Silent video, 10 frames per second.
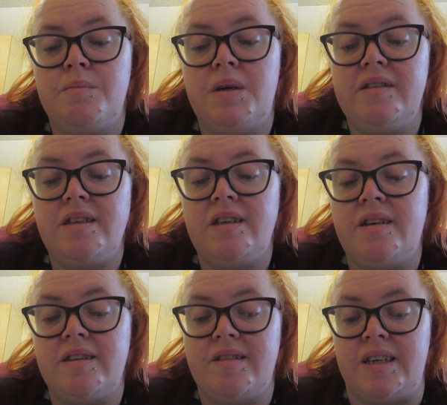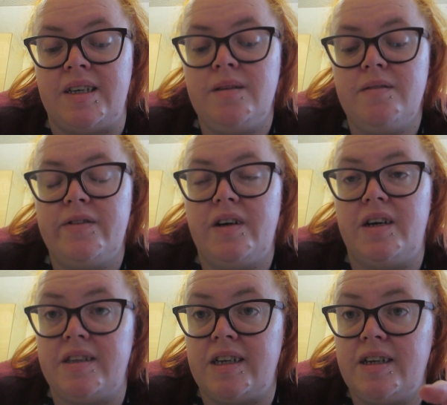Monday the 19th, I
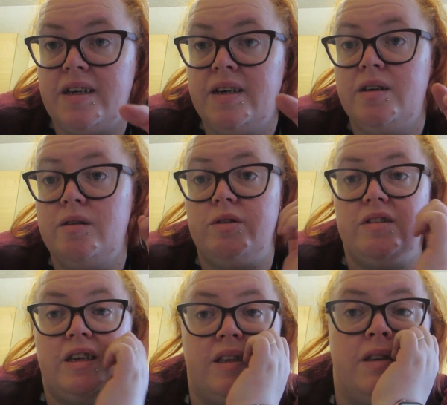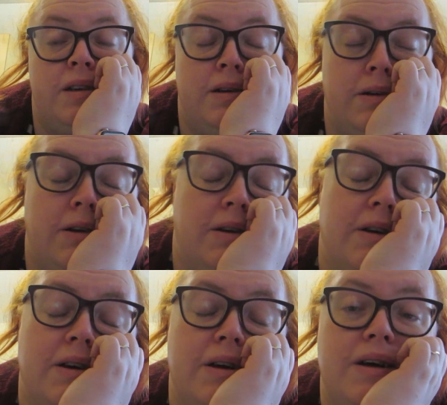think, was in
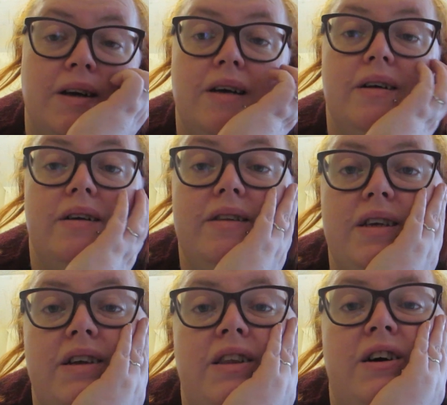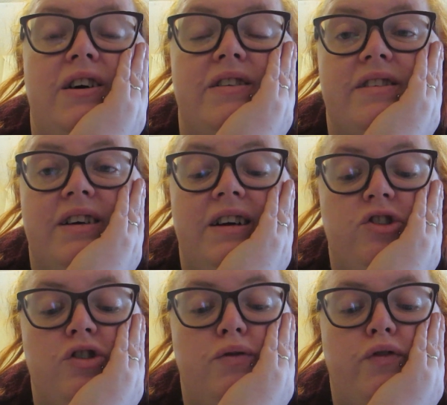the last
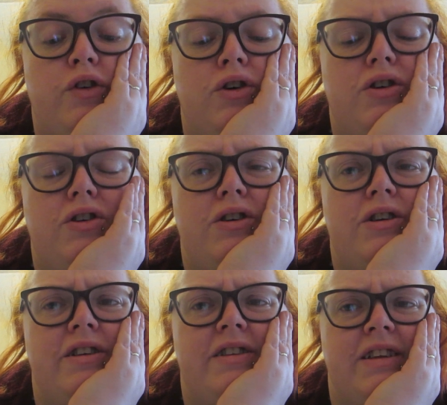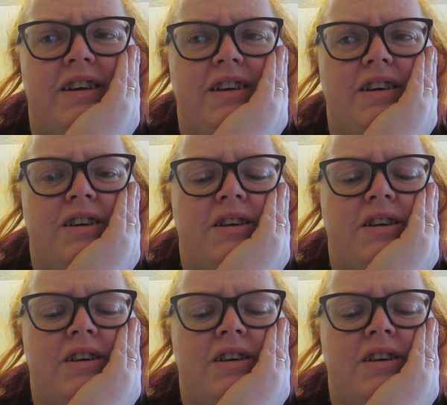catch-up vlog, I think.